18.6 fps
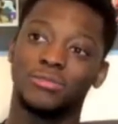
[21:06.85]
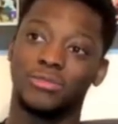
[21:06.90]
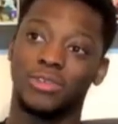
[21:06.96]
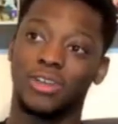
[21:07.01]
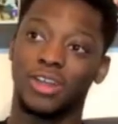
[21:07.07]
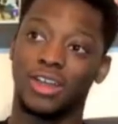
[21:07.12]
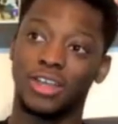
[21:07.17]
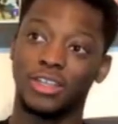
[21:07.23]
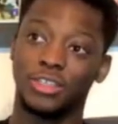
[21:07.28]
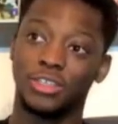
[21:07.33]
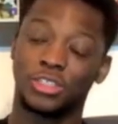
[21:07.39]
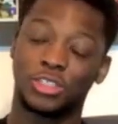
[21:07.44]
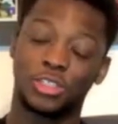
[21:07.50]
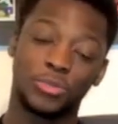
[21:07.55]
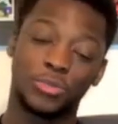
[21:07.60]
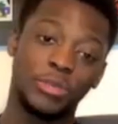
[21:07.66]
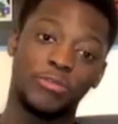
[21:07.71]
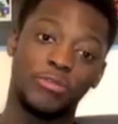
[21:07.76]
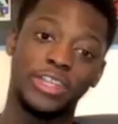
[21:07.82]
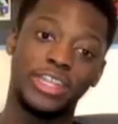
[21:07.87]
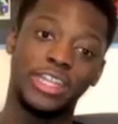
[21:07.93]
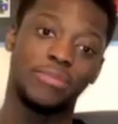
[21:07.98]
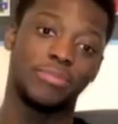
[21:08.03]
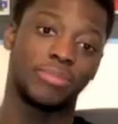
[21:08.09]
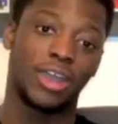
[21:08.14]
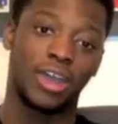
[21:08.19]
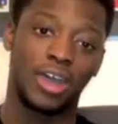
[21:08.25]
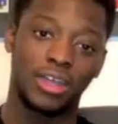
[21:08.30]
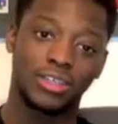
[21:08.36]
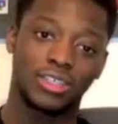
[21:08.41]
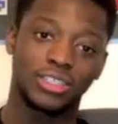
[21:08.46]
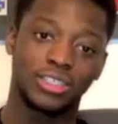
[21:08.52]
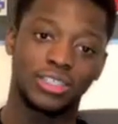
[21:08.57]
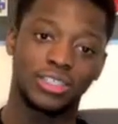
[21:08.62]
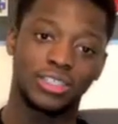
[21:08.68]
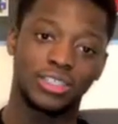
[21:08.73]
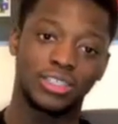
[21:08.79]
"Wow, you should be really proud
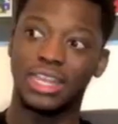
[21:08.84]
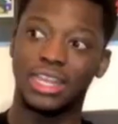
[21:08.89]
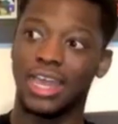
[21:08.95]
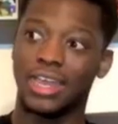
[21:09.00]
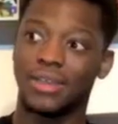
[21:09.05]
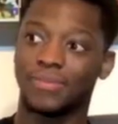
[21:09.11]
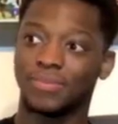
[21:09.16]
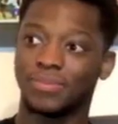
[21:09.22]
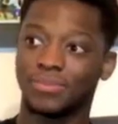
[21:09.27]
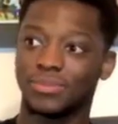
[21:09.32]
because only like